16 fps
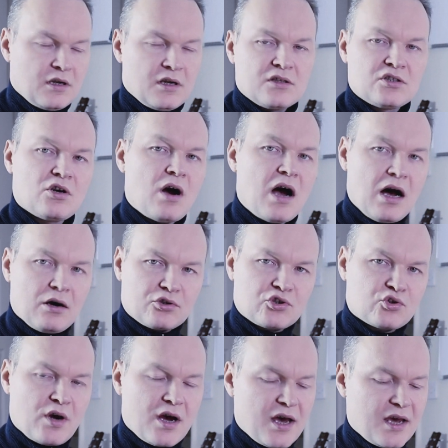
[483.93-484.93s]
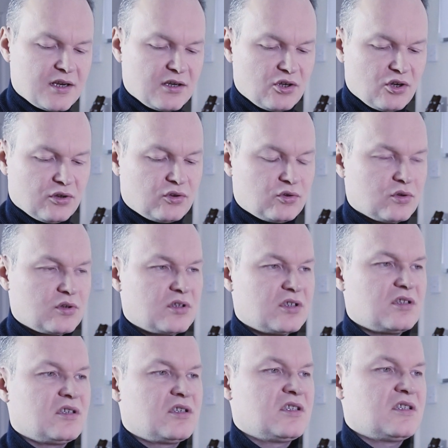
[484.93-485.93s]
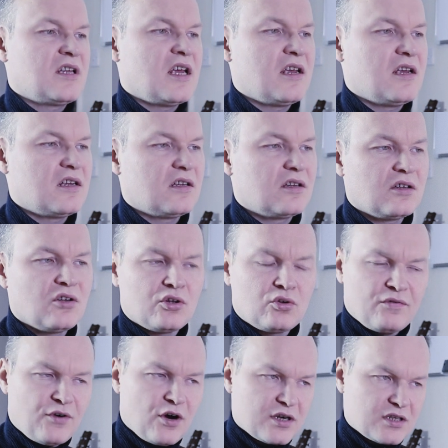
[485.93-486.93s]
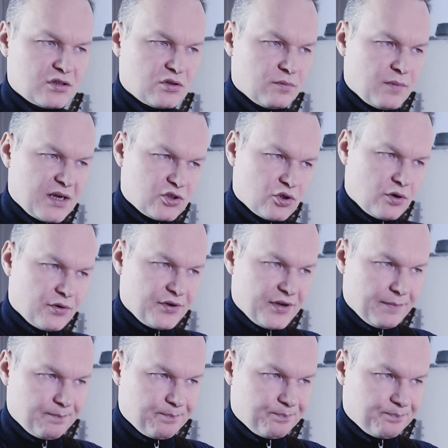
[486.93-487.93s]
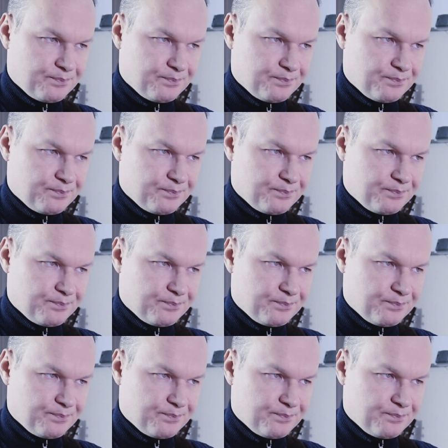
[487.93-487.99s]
So I'll try not to not to focus too much on them.